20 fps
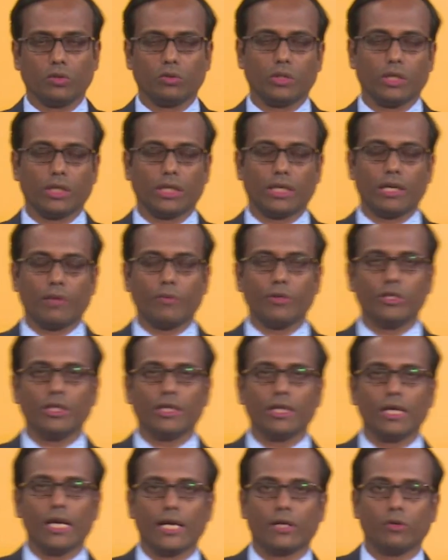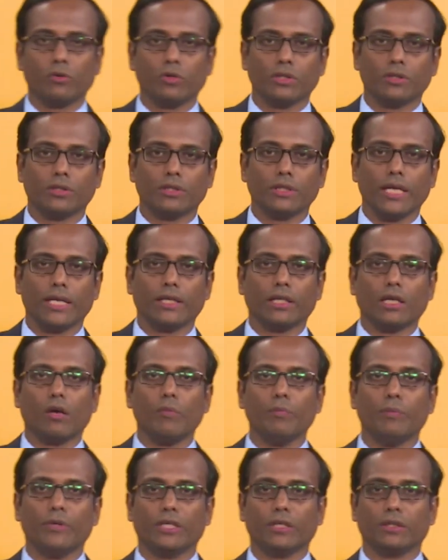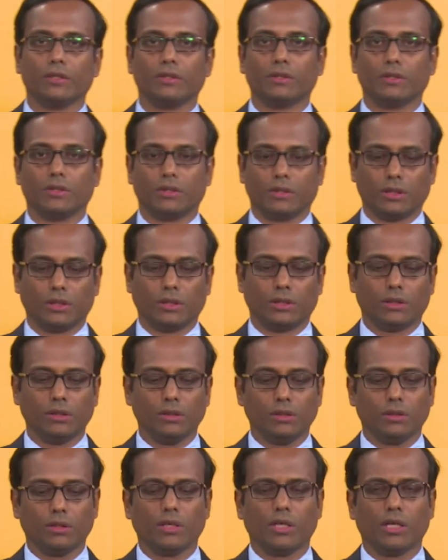on the grammatical accuracy and competency.